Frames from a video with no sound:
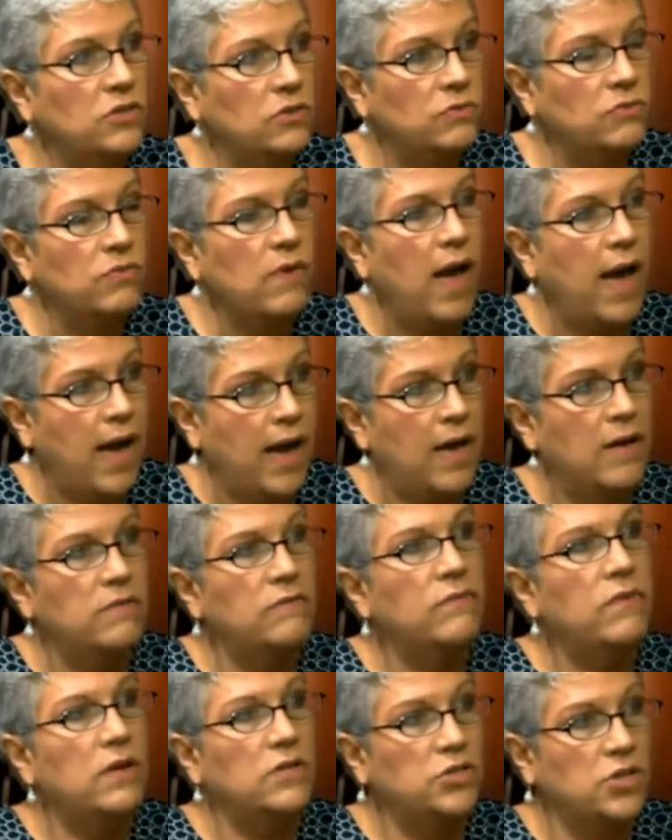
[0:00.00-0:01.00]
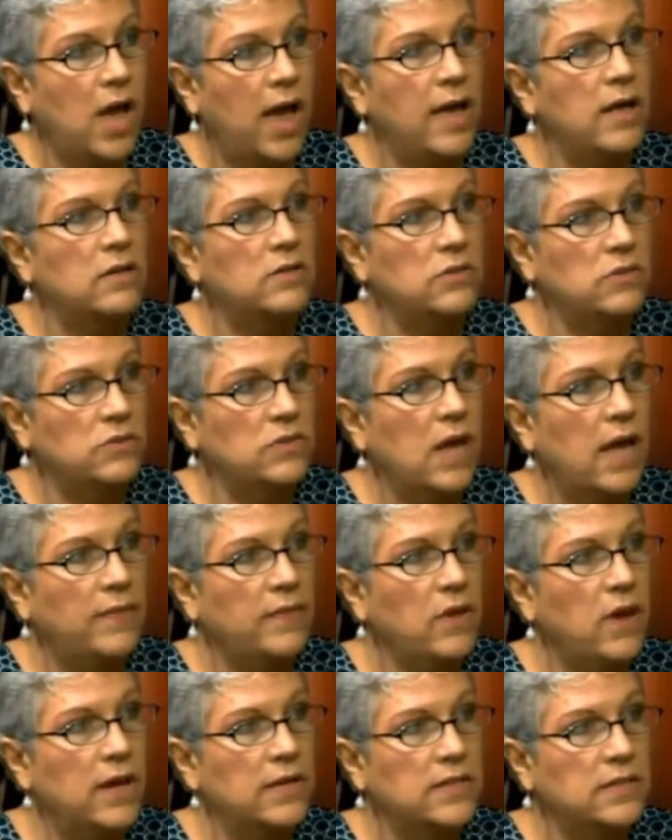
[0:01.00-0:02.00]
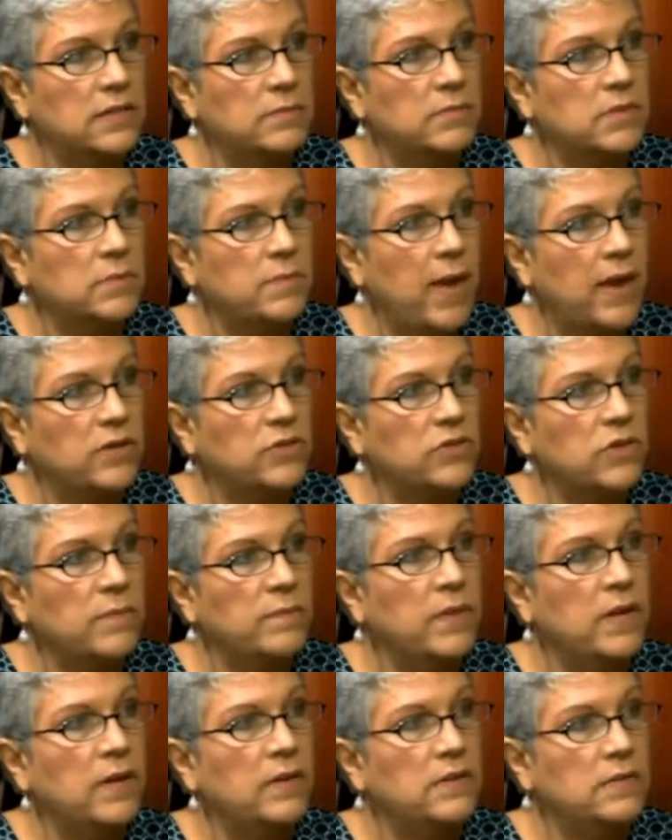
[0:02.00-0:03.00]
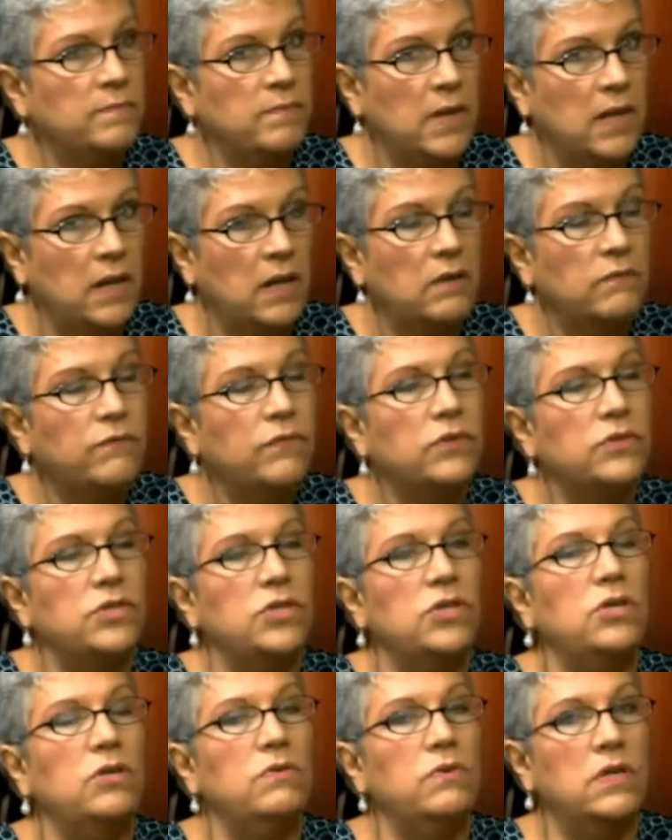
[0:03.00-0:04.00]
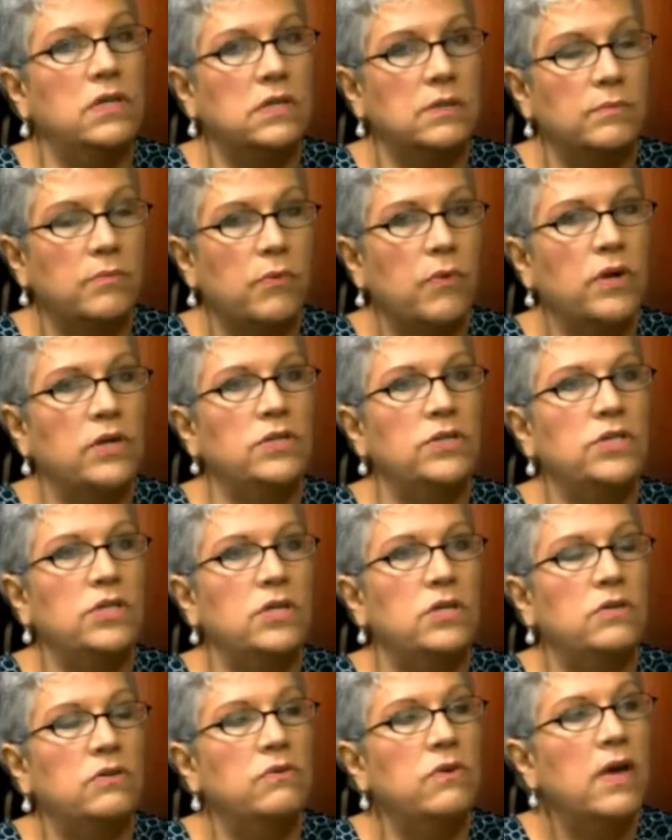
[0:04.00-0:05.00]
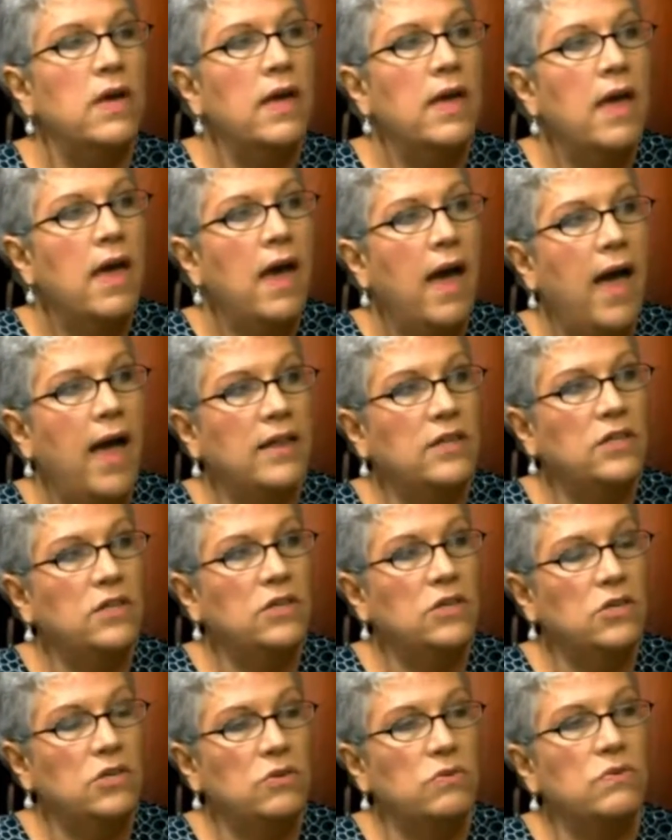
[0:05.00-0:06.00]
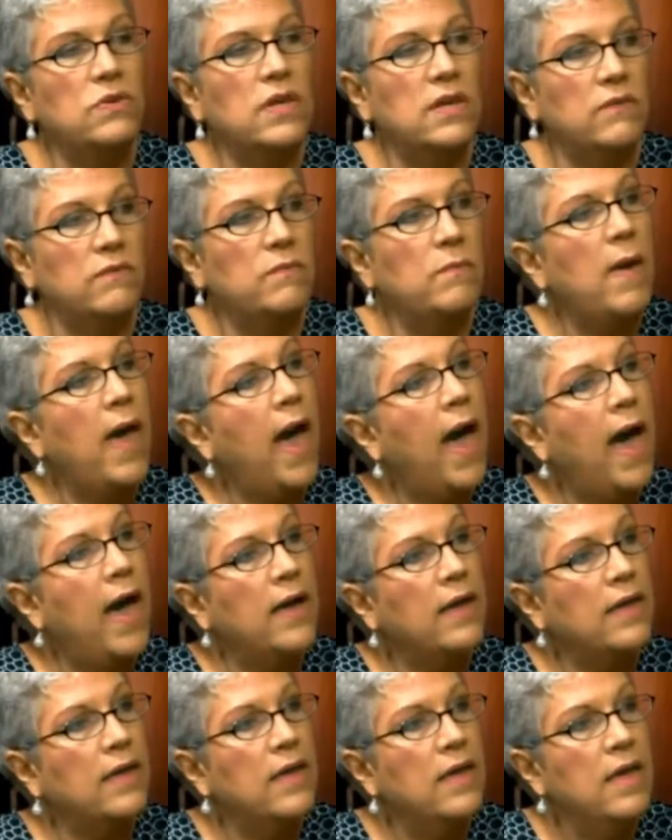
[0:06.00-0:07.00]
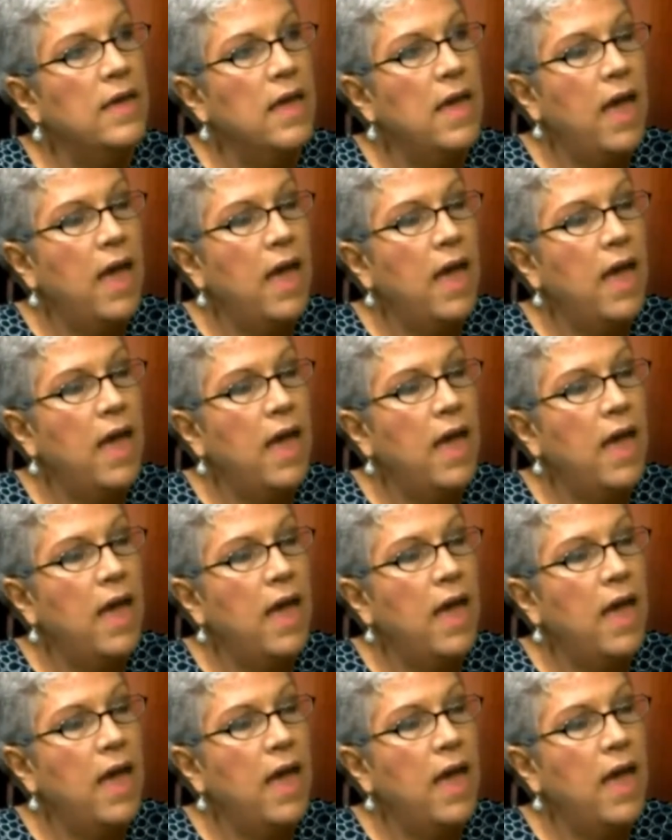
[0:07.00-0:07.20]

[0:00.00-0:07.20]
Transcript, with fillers: you have a child who's on the autism spectrum, and it's meaningful to you and it's important to you, and you give back.